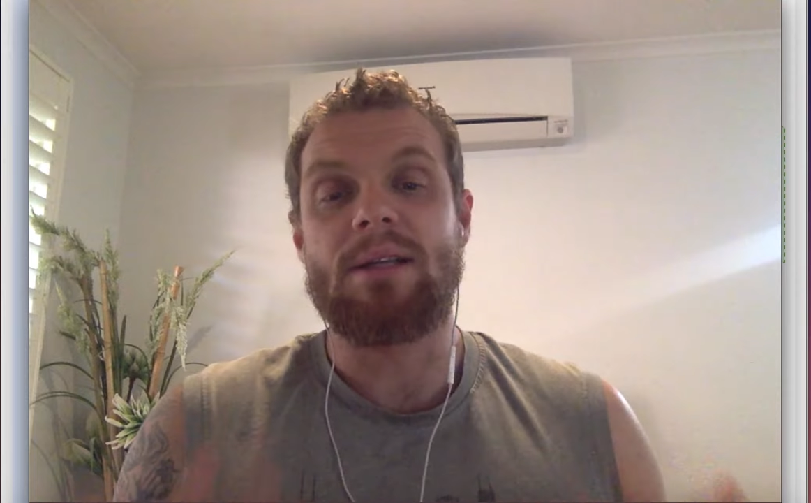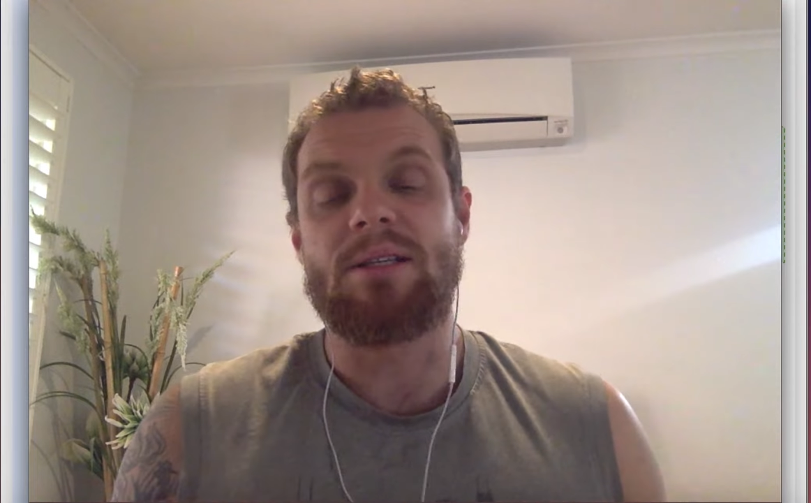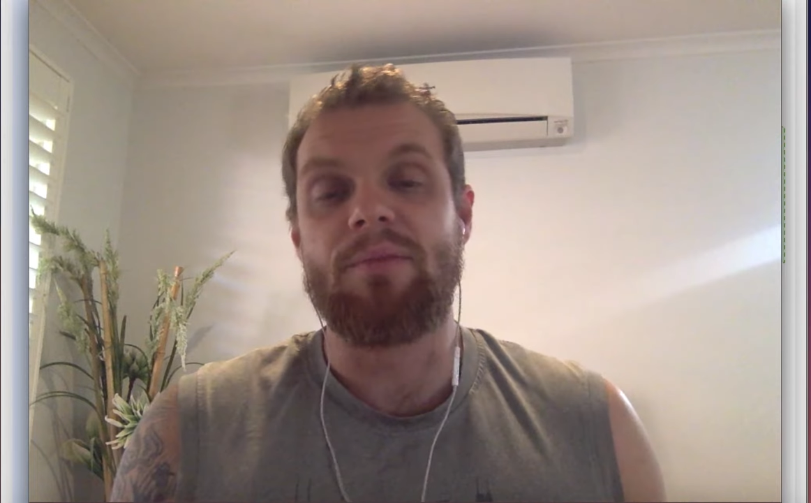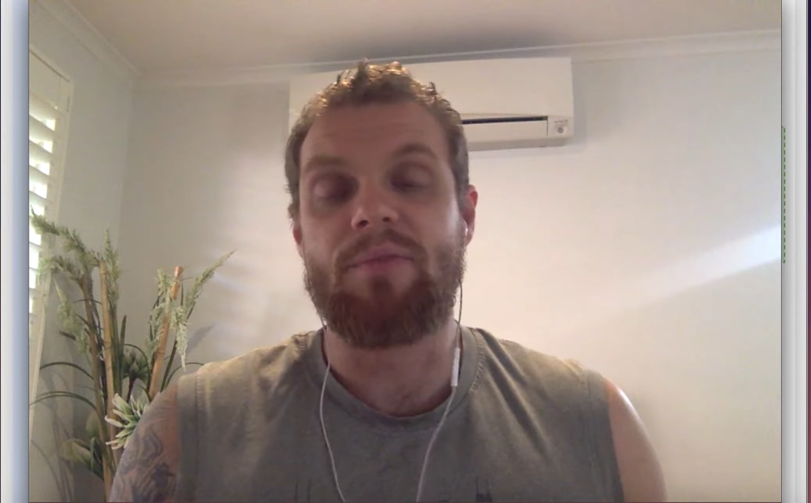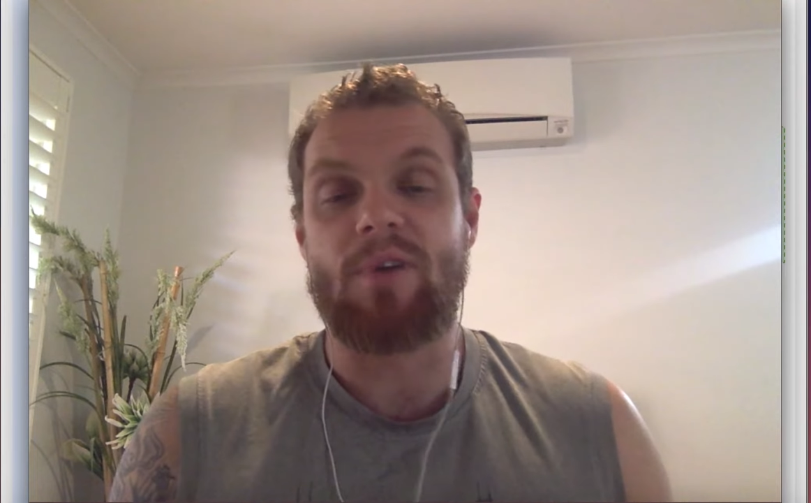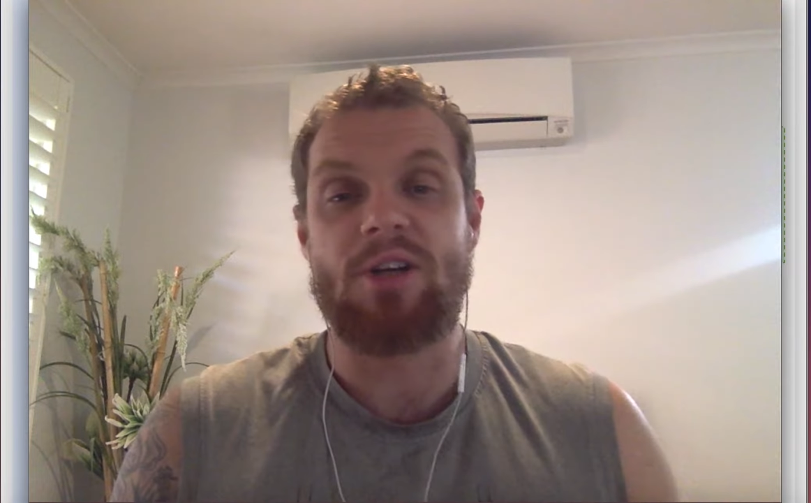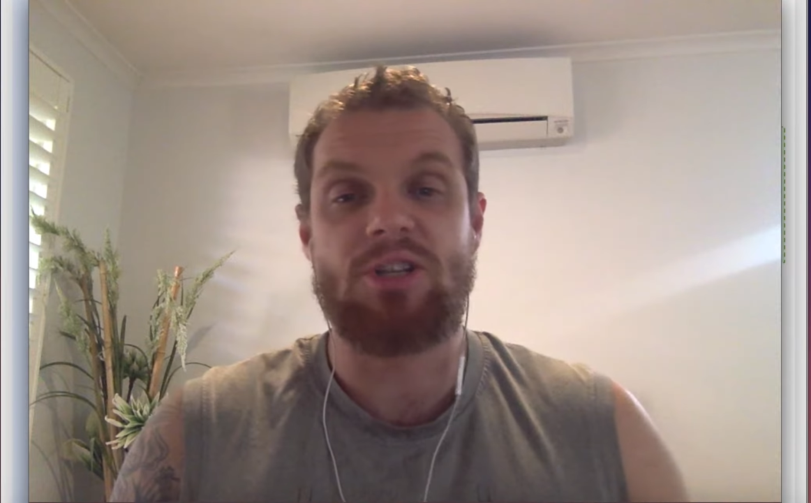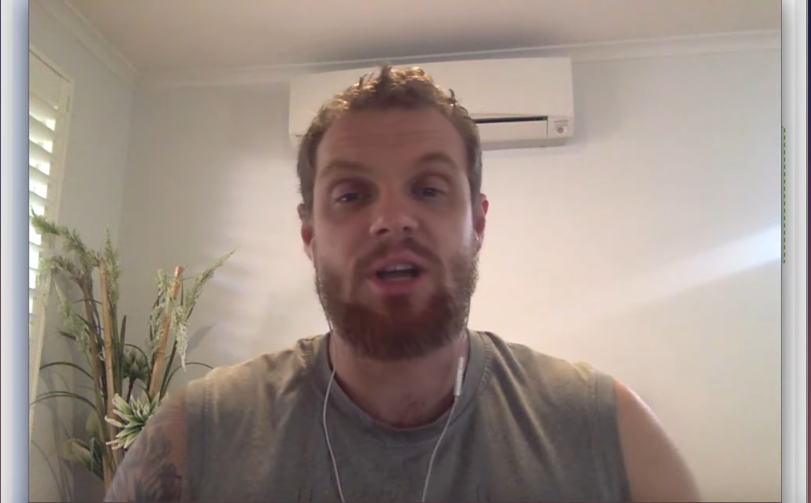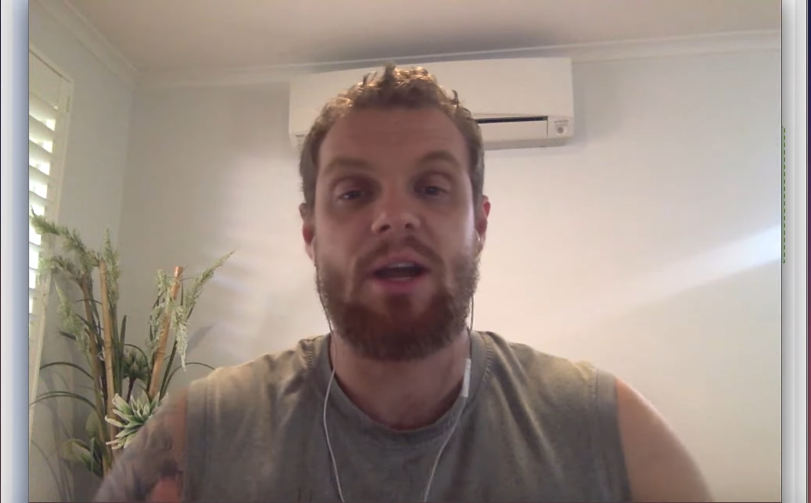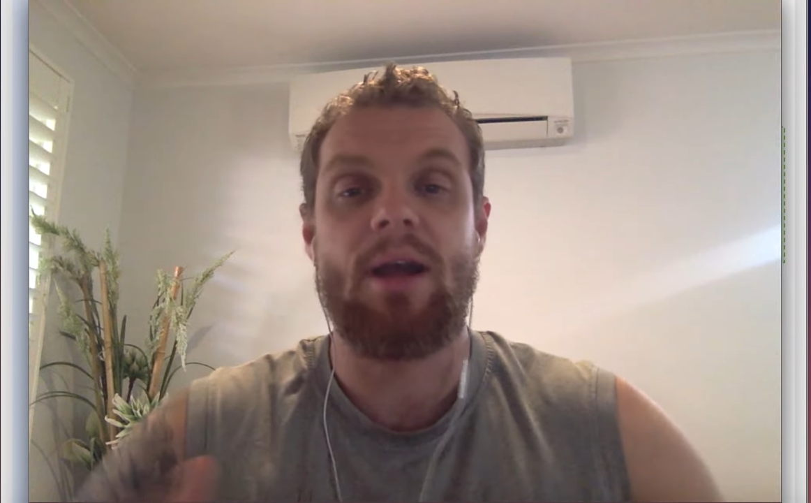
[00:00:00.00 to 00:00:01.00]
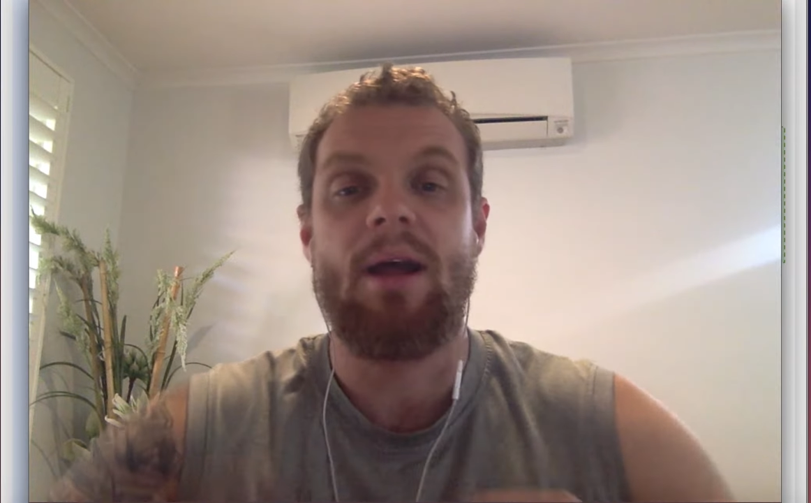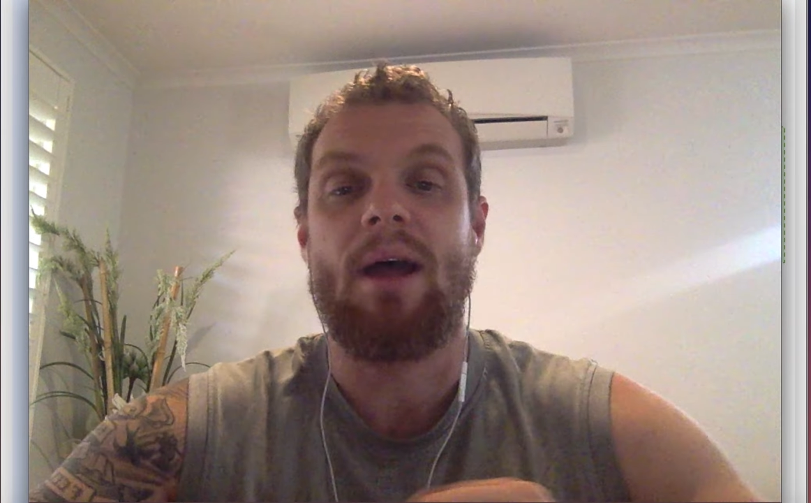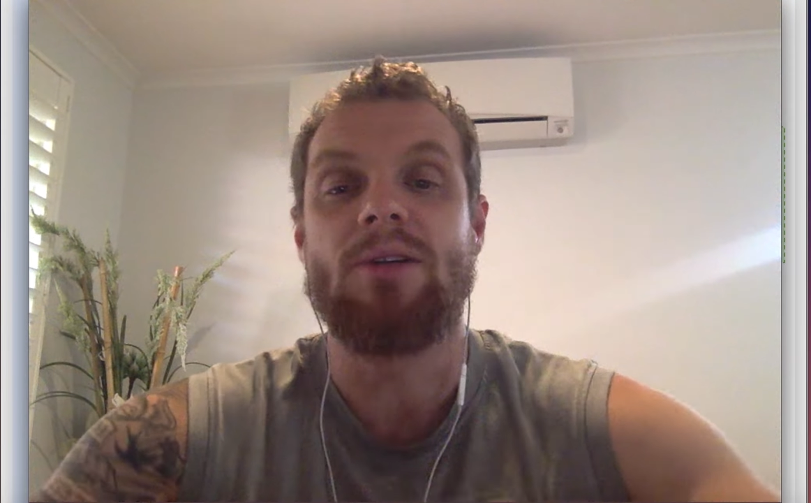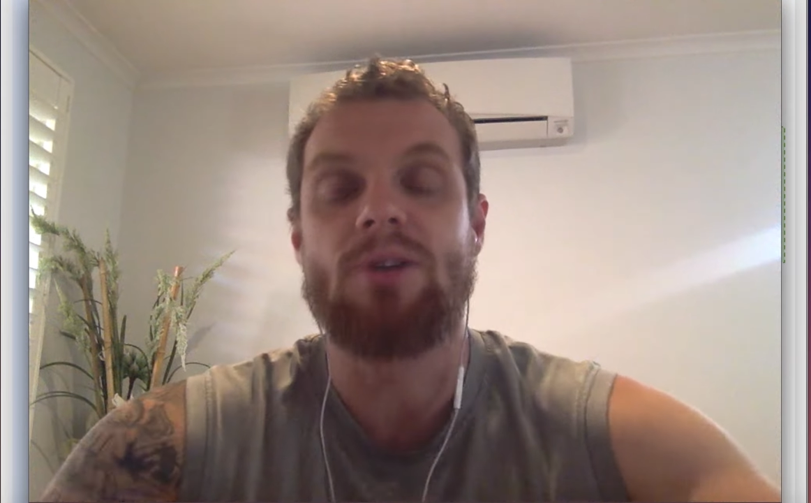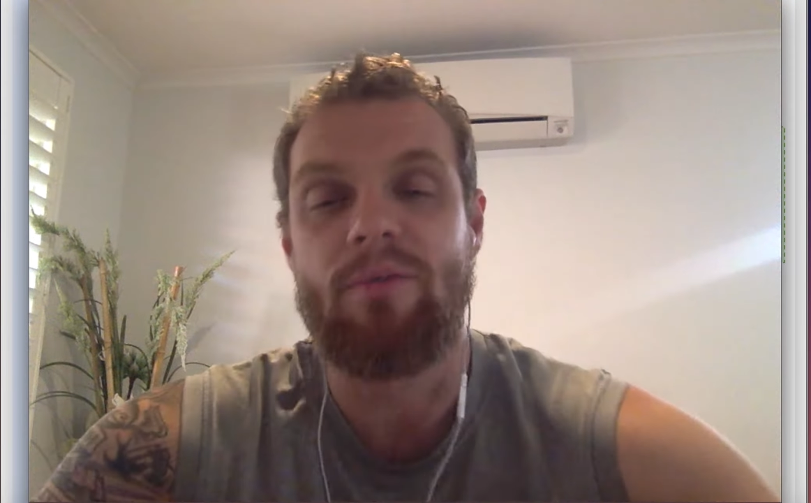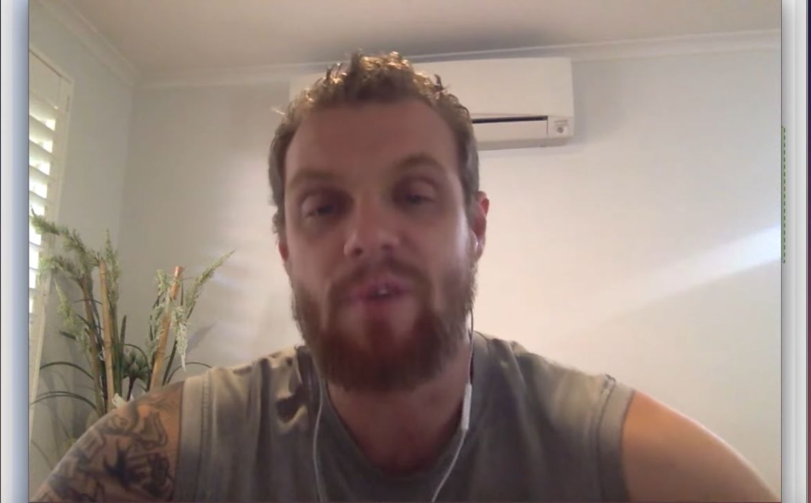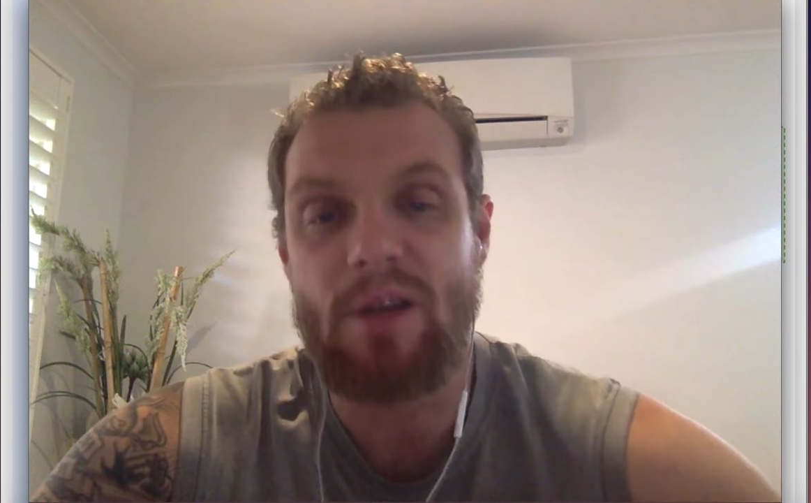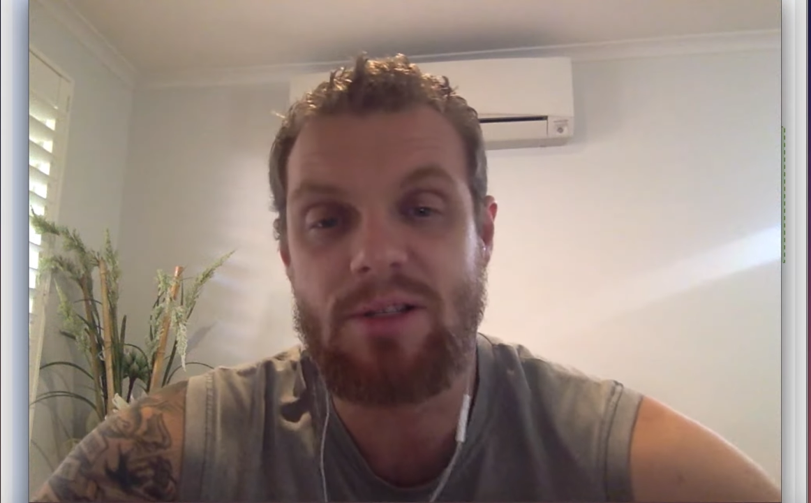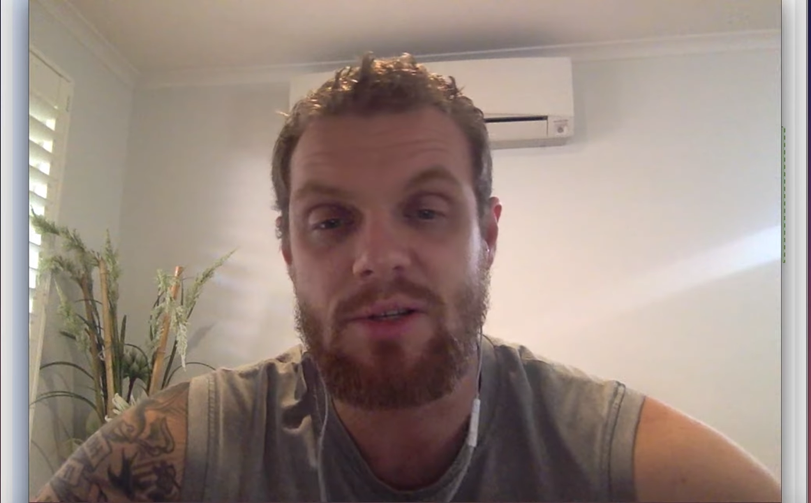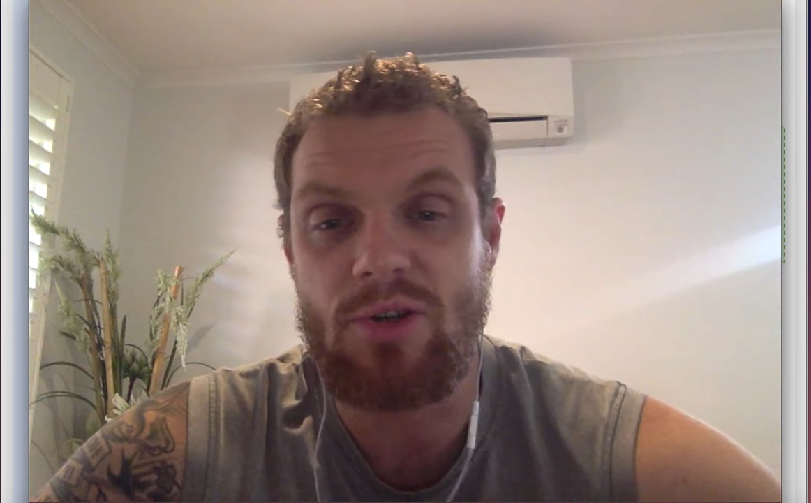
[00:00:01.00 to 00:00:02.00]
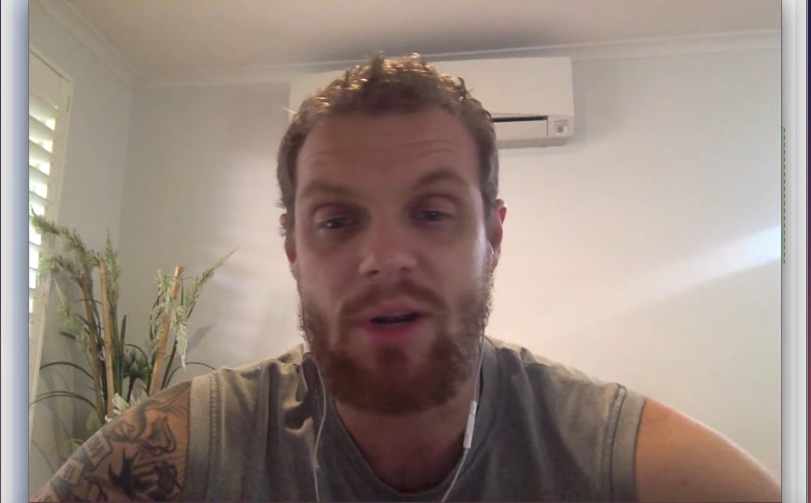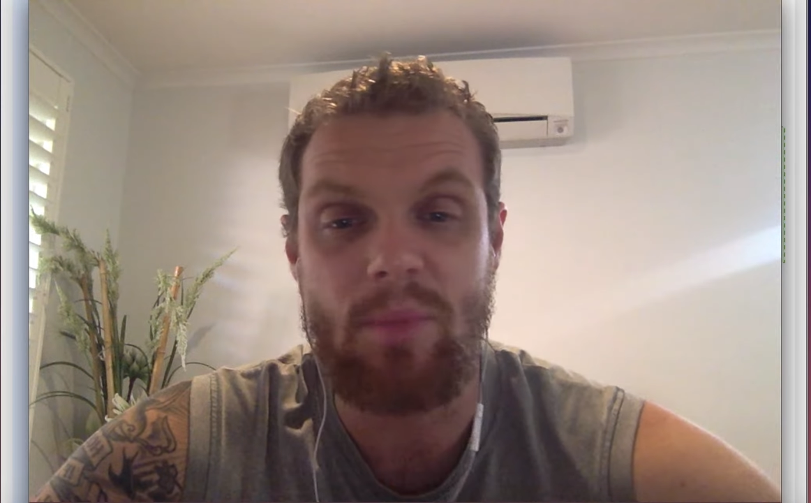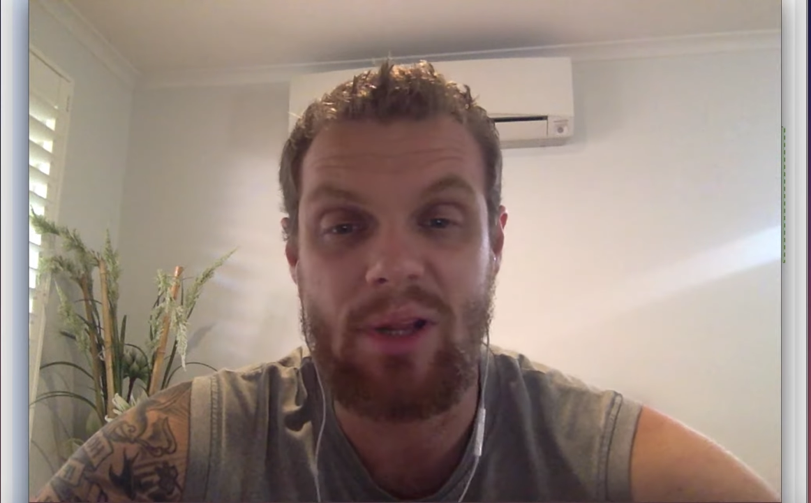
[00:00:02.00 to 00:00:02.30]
some fresh air, and don't forget to drink